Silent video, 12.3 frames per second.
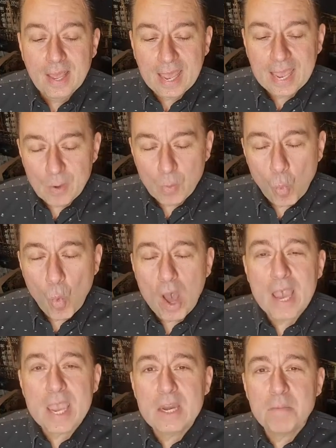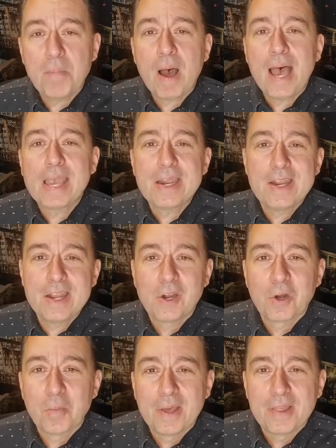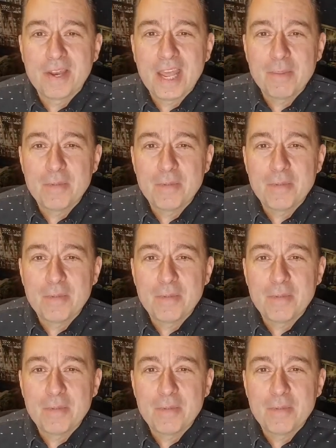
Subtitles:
a wine pioneer by the name